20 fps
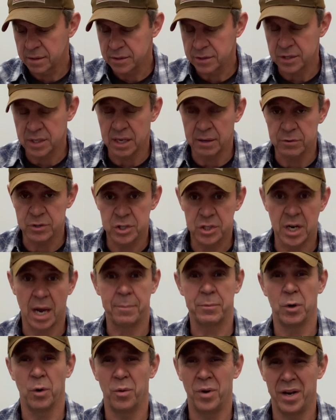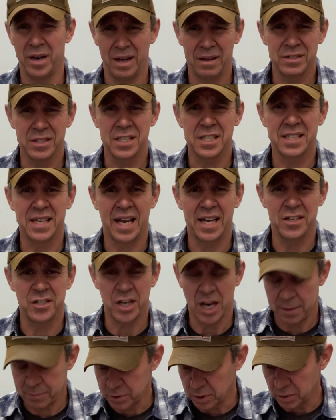So that was chapter 1. That was a sad
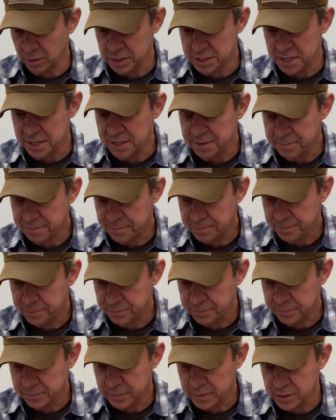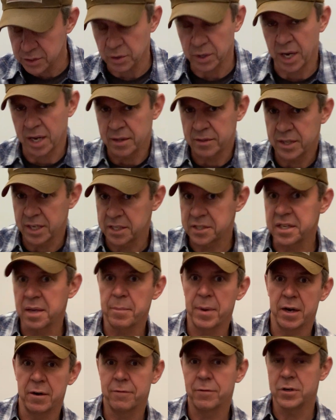chapter, wasn't it? It's okay. Things get
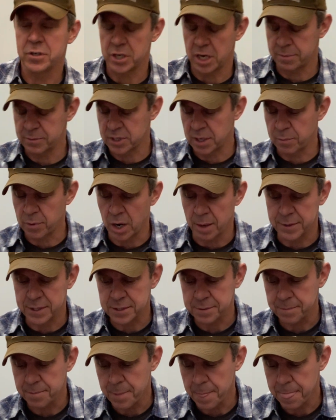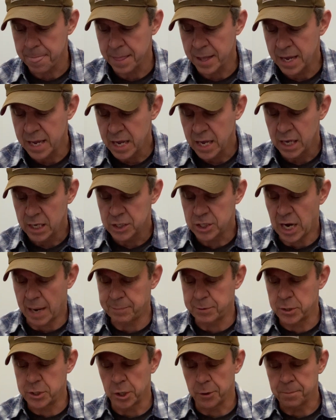better for James, I promise.
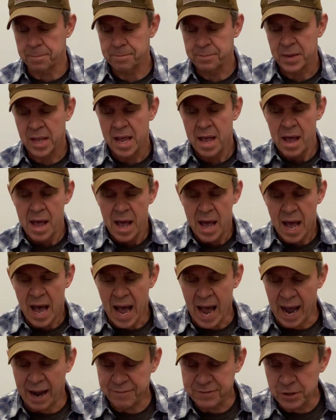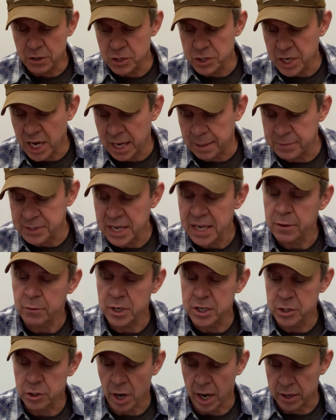Chapter 2. After James
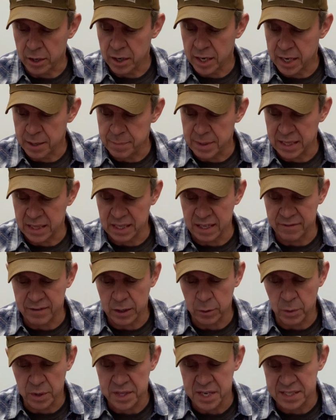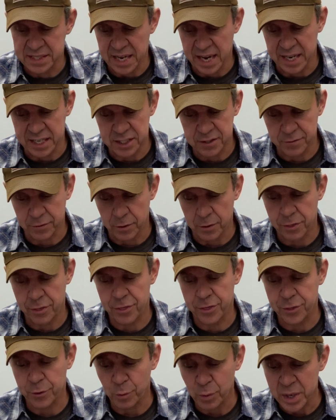Henry Trotter had been living with his aunts for
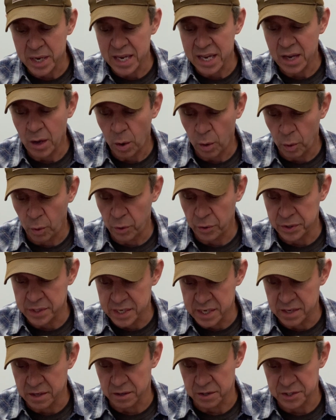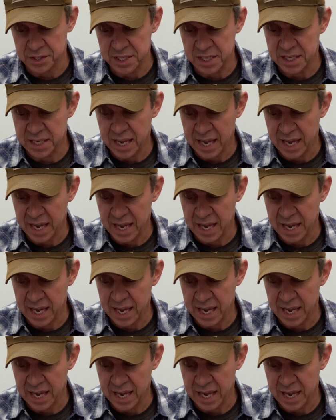3 whole years,